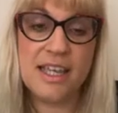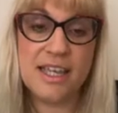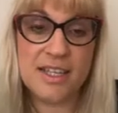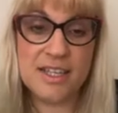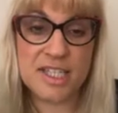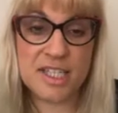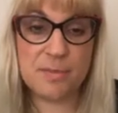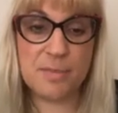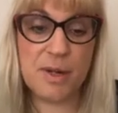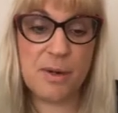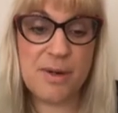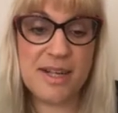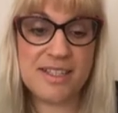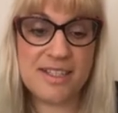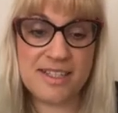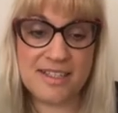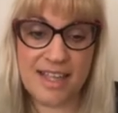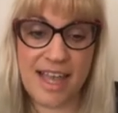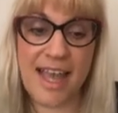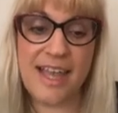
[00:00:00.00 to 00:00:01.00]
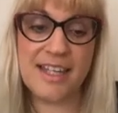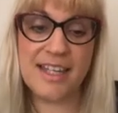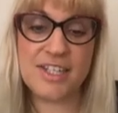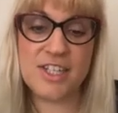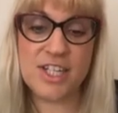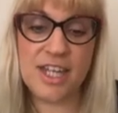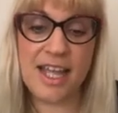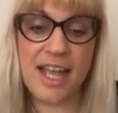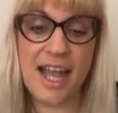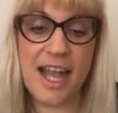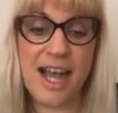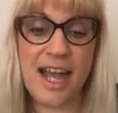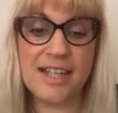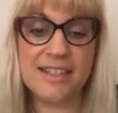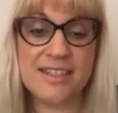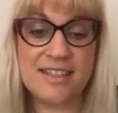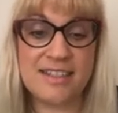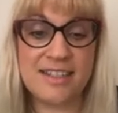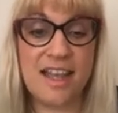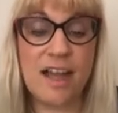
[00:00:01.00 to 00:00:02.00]
Spirit is energy and
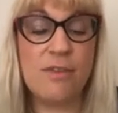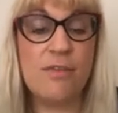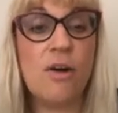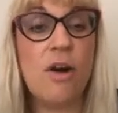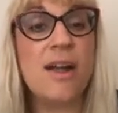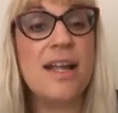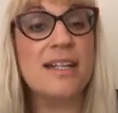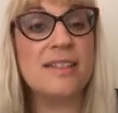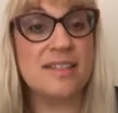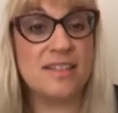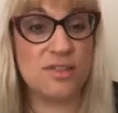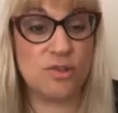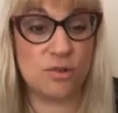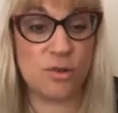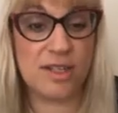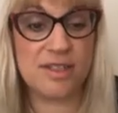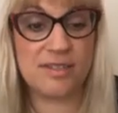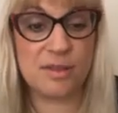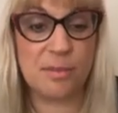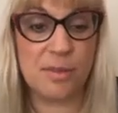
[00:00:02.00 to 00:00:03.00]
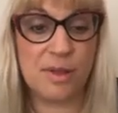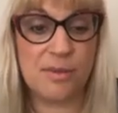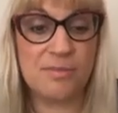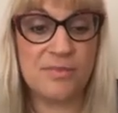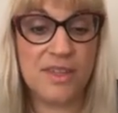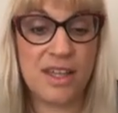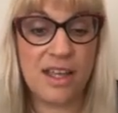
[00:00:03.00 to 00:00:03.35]
is therefore indestructible.